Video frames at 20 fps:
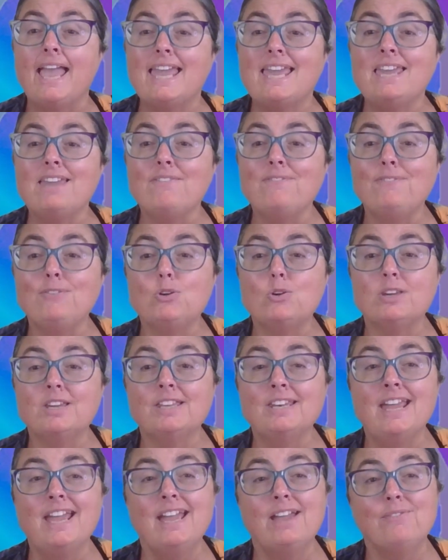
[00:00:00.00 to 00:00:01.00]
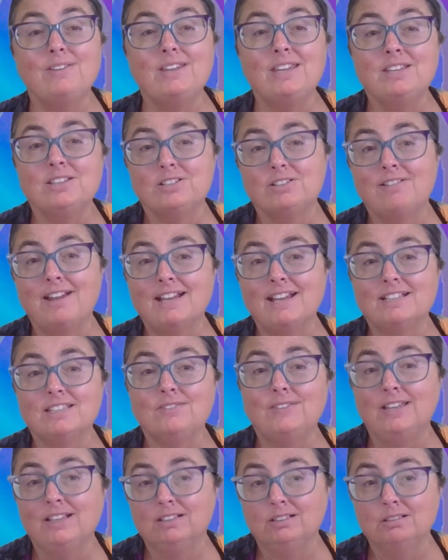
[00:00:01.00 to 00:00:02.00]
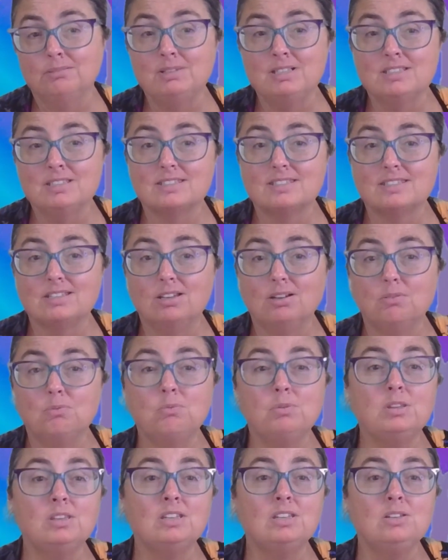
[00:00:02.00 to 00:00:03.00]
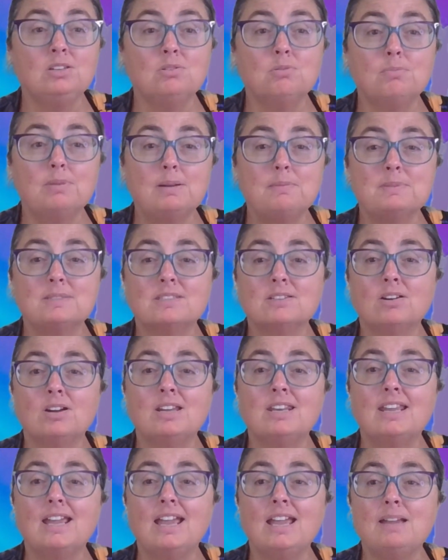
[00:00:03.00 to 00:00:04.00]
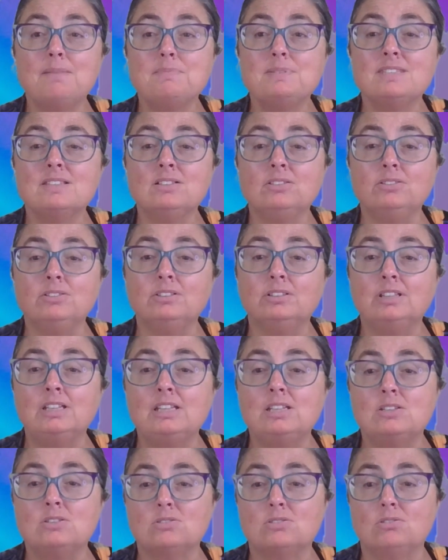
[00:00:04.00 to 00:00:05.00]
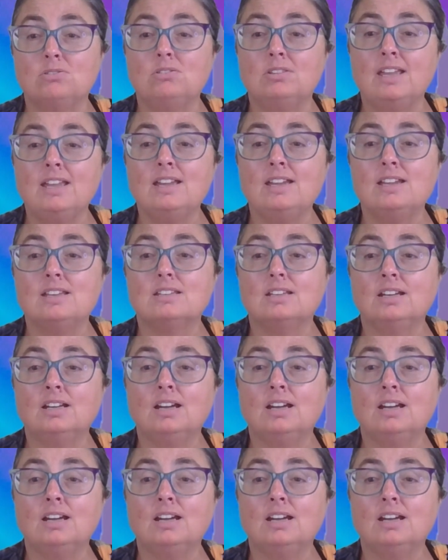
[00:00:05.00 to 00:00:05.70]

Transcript: If you can have interactive elements within your website, absolutely do that.